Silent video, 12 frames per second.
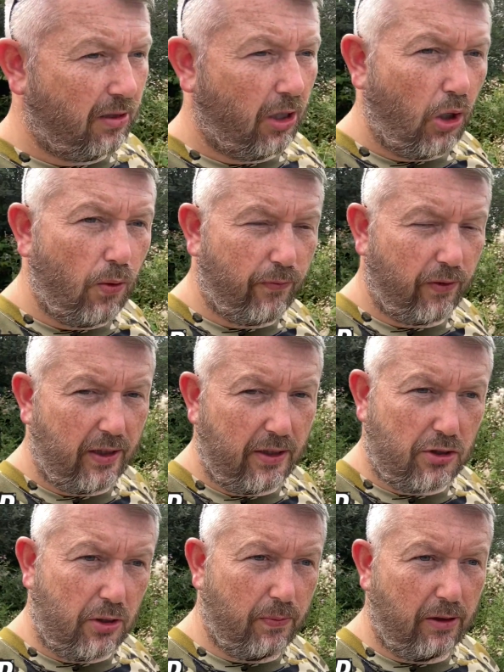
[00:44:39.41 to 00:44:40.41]
hopefully
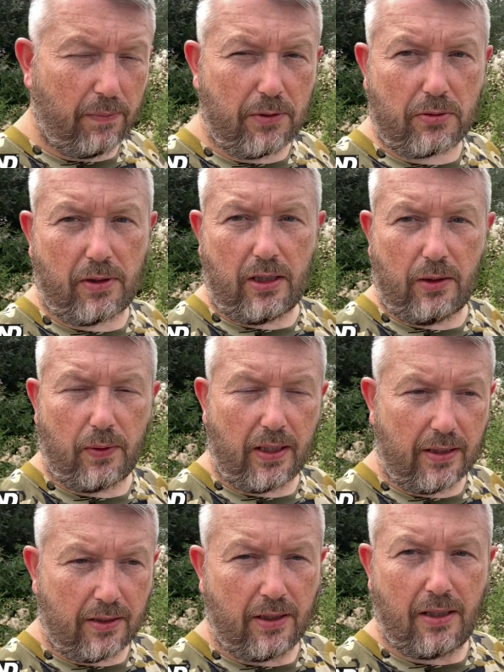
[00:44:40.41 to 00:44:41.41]
somewhere in between the weed.